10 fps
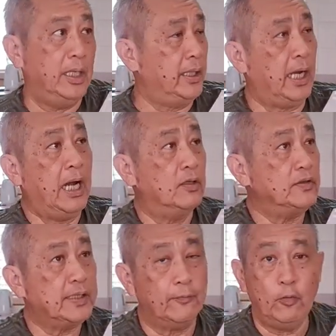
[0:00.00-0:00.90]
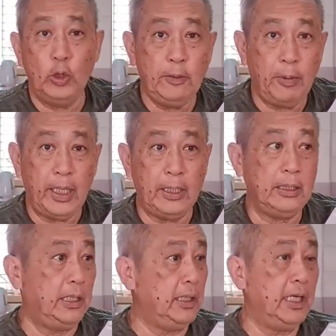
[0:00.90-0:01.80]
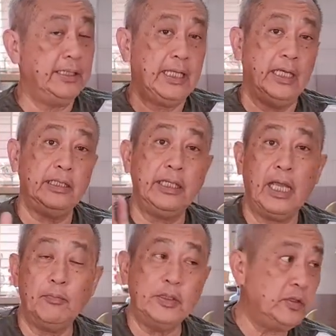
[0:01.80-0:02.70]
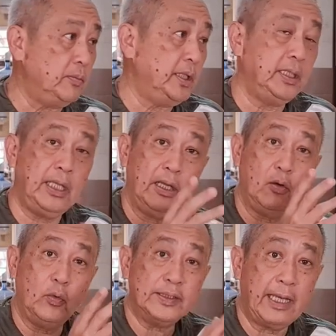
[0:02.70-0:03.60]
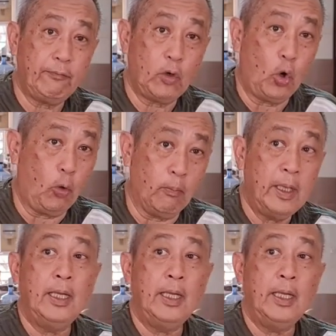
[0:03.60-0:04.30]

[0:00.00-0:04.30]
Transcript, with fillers: The house are fully paid. In case anything happened to me, they always have a home.